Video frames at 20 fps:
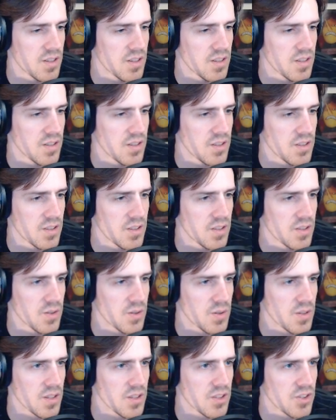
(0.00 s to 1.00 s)
to
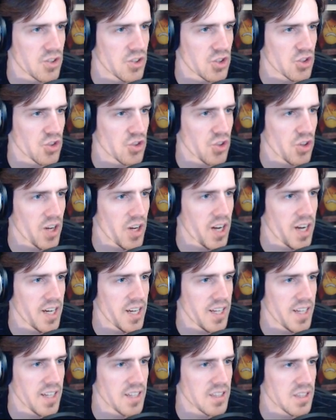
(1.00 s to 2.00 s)
at least try to
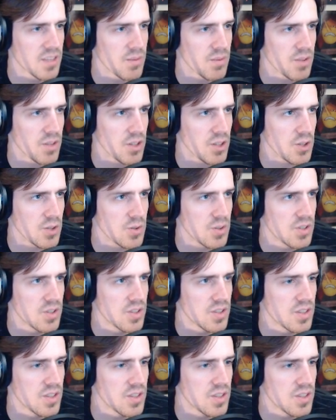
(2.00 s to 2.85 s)
get some of the loot.